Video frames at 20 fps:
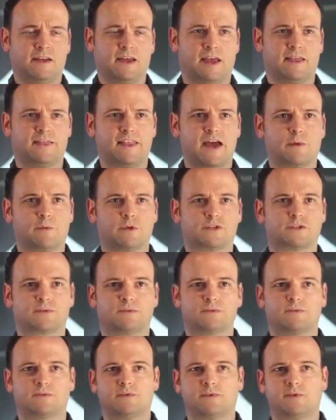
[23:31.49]
that
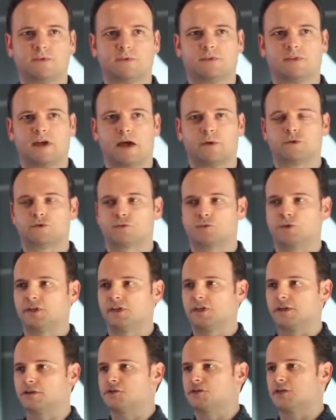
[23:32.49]
was
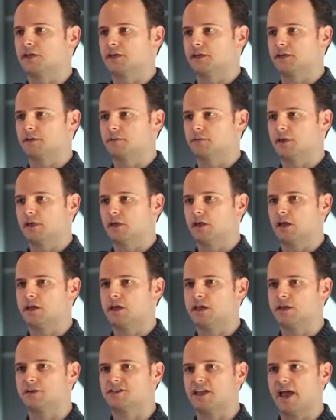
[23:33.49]
really interesting. And
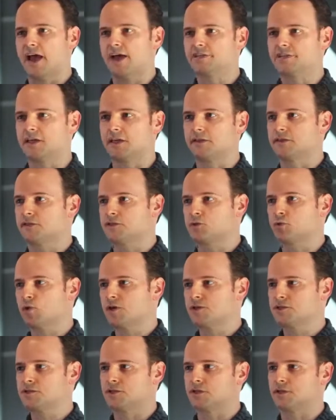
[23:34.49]
he's asking these
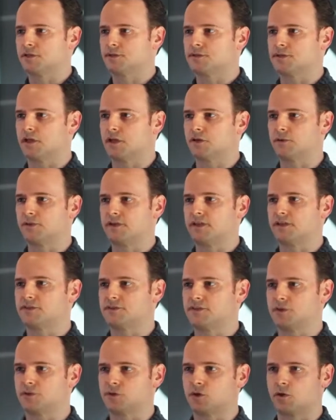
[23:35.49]
questions. Not only
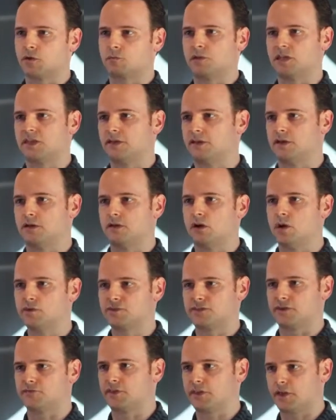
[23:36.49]
does he showing me that he
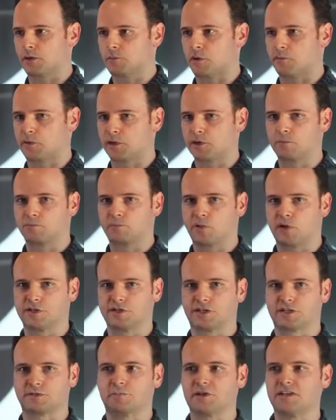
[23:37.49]
knows everything about my
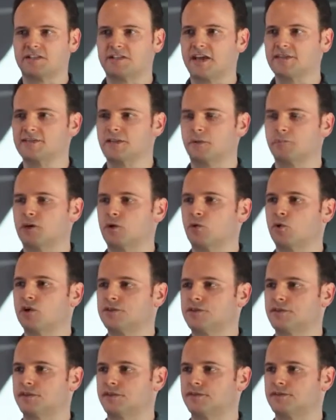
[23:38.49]
projects, but he's asking me
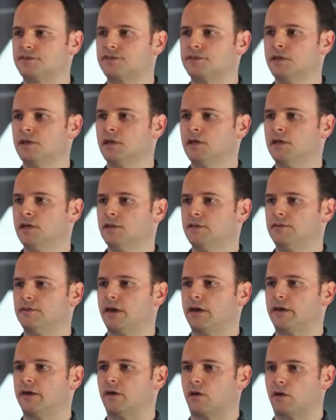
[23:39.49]
questions
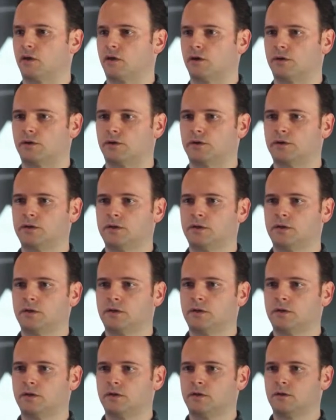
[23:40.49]
that are
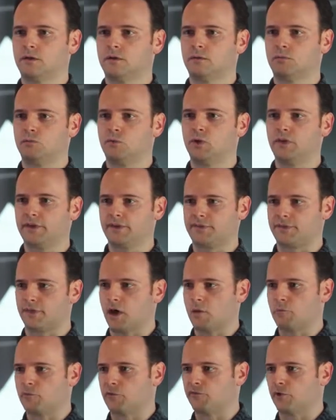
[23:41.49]
really
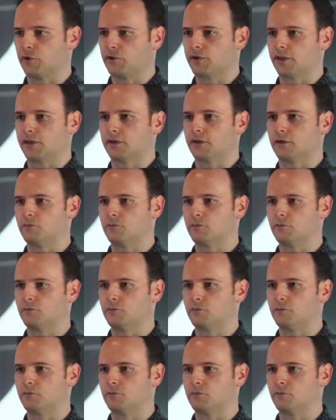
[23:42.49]
thought-provoking